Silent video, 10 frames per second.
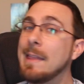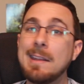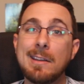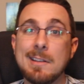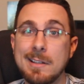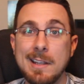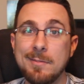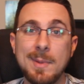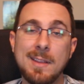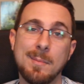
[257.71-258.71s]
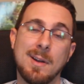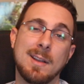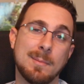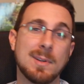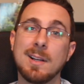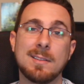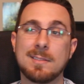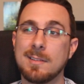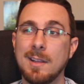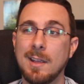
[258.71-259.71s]
And then you could give me the money
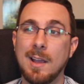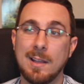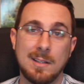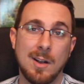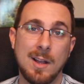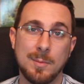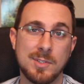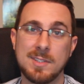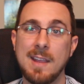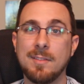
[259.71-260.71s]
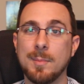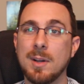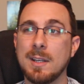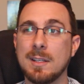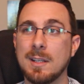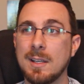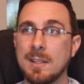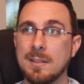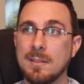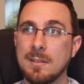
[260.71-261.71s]
because I helped you save the money,
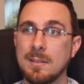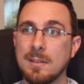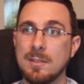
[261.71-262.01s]
and